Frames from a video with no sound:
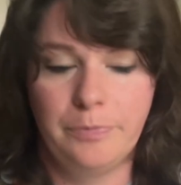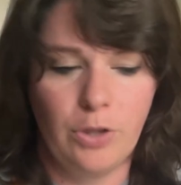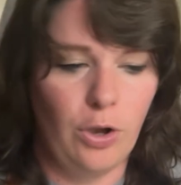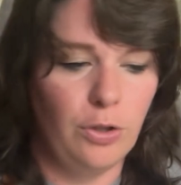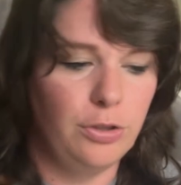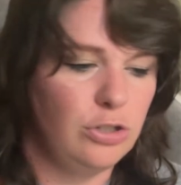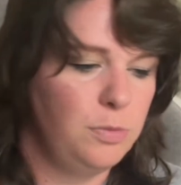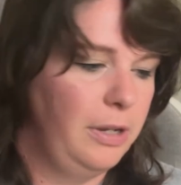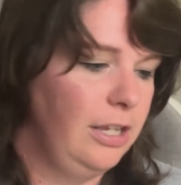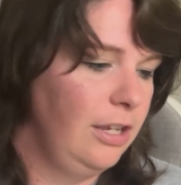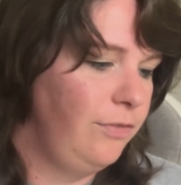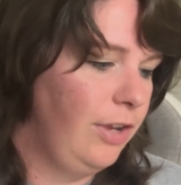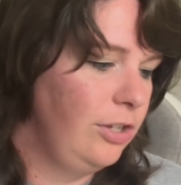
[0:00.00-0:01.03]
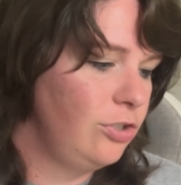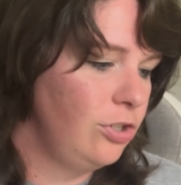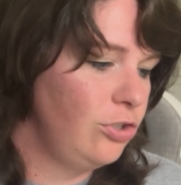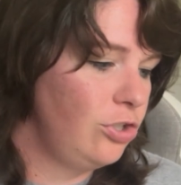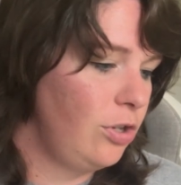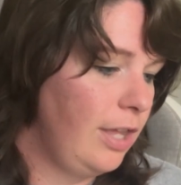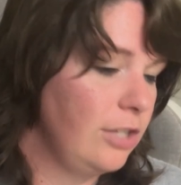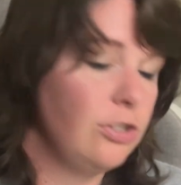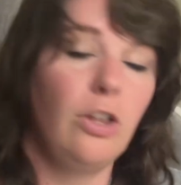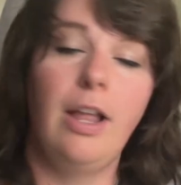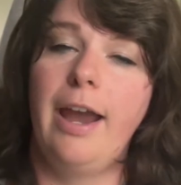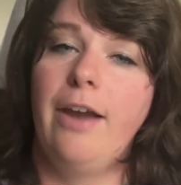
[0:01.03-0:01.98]
all those spinning adventures. So that's
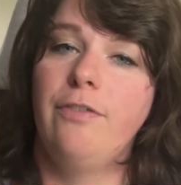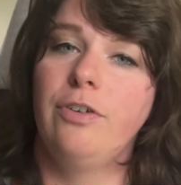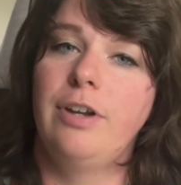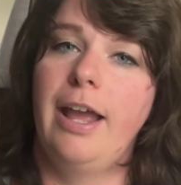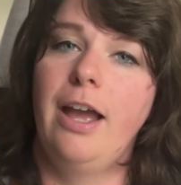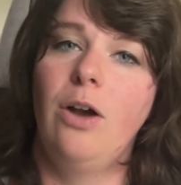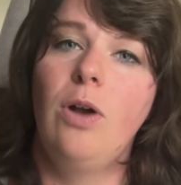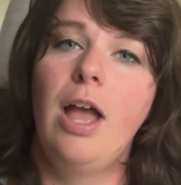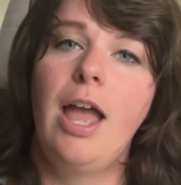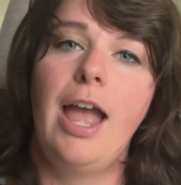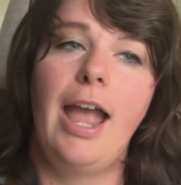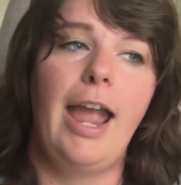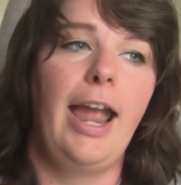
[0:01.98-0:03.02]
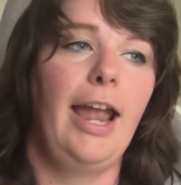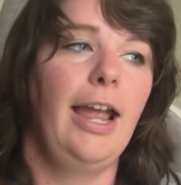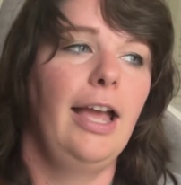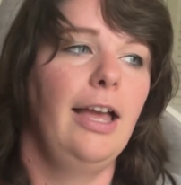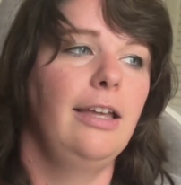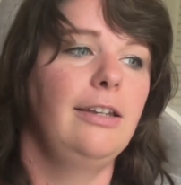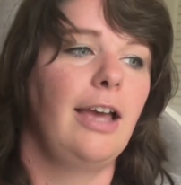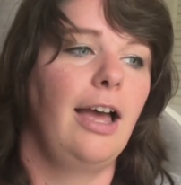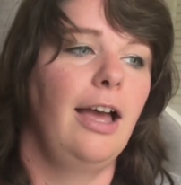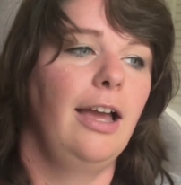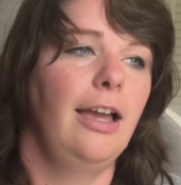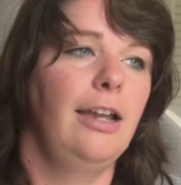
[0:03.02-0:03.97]
all I have for now, and
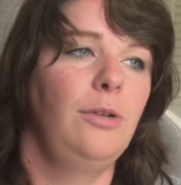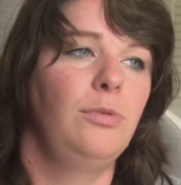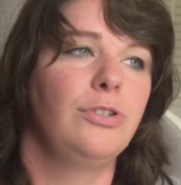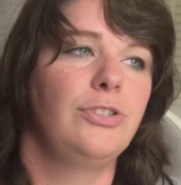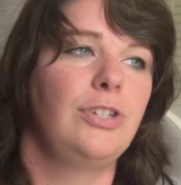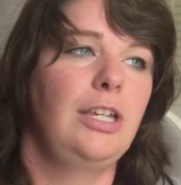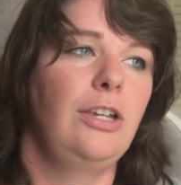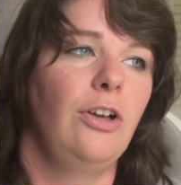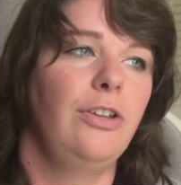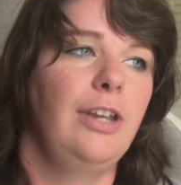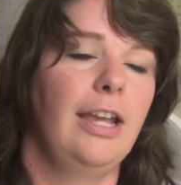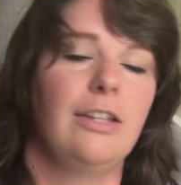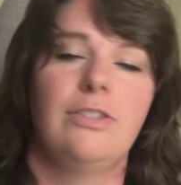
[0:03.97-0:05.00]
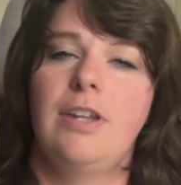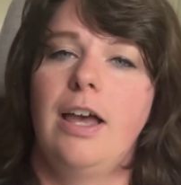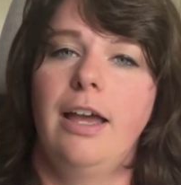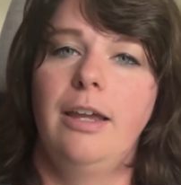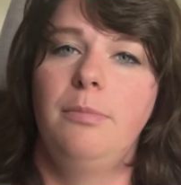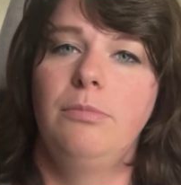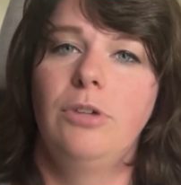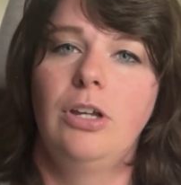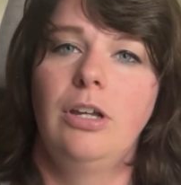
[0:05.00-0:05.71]
I will see y'all next time.